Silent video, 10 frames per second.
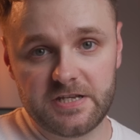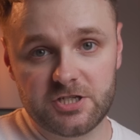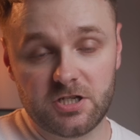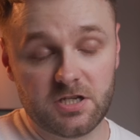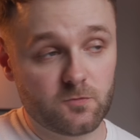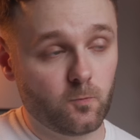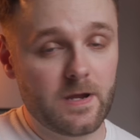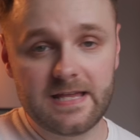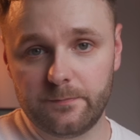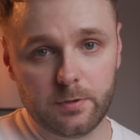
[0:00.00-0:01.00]
feature that has
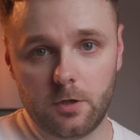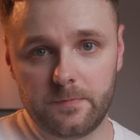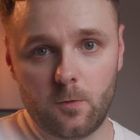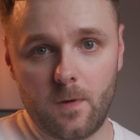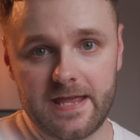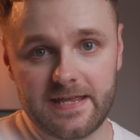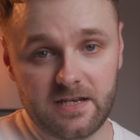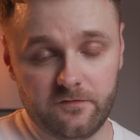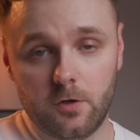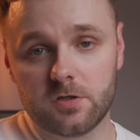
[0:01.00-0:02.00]
really blown me away
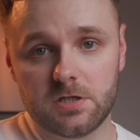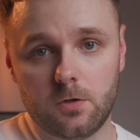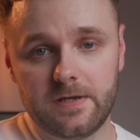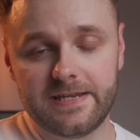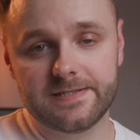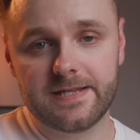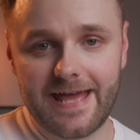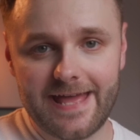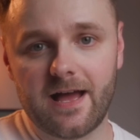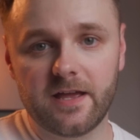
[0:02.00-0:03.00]
in Evoto is the
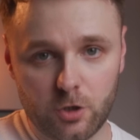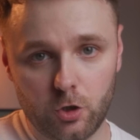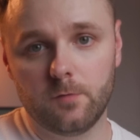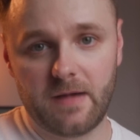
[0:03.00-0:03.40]
AI color